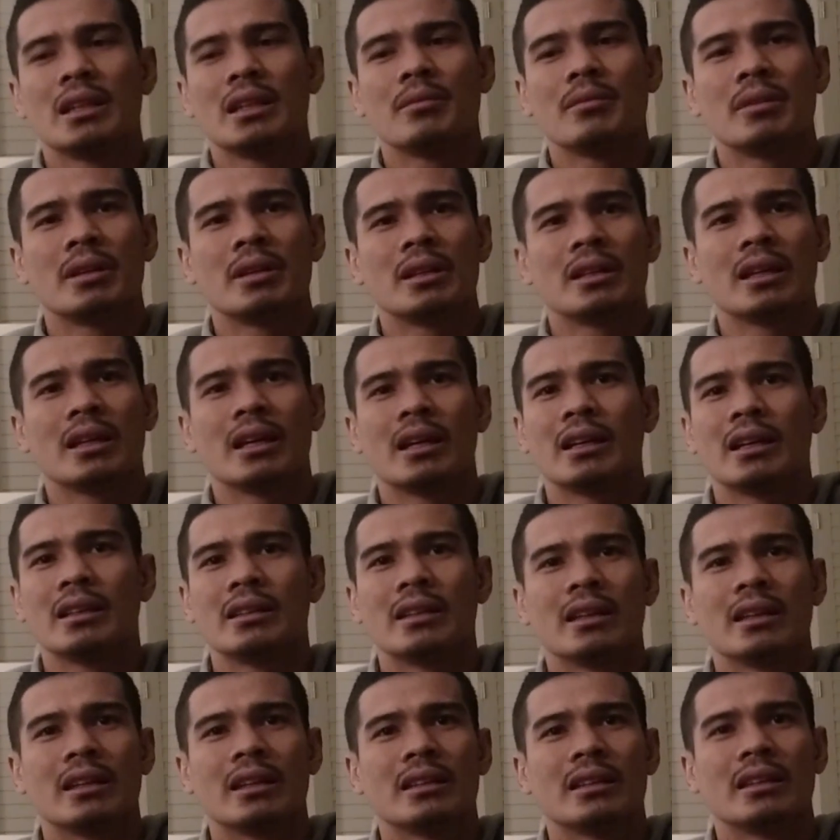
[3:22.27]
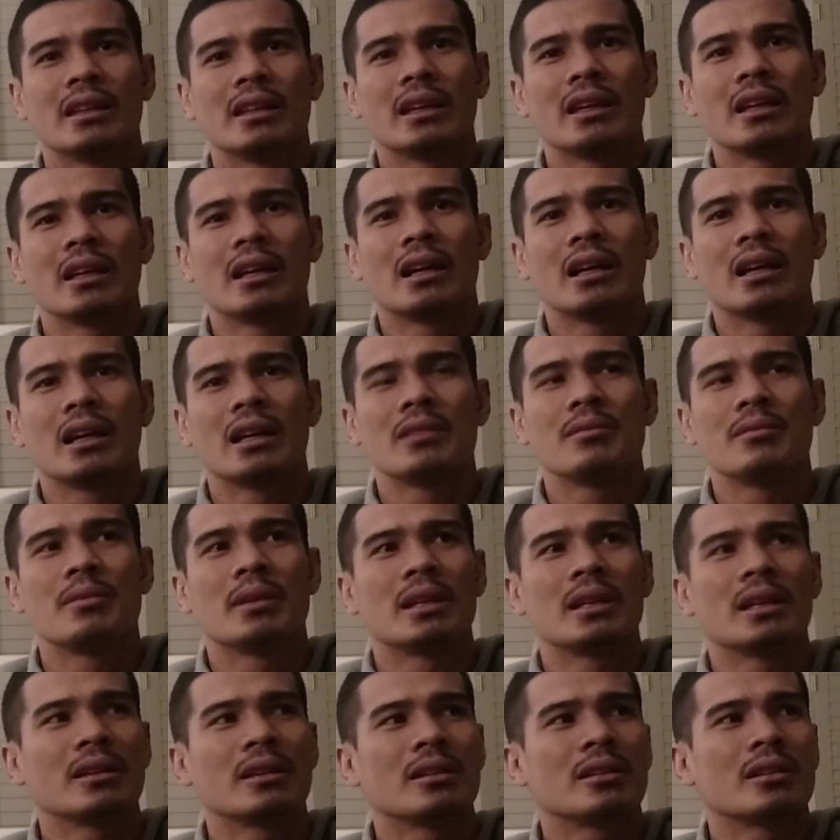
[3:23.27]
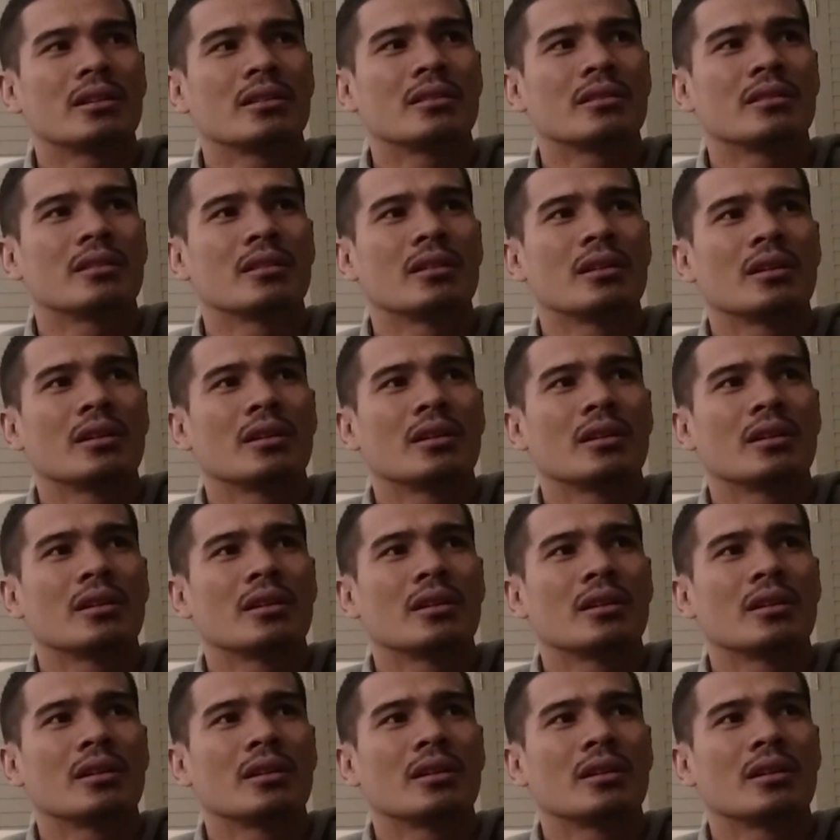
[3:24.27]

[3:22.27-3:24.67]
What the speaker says: Even they even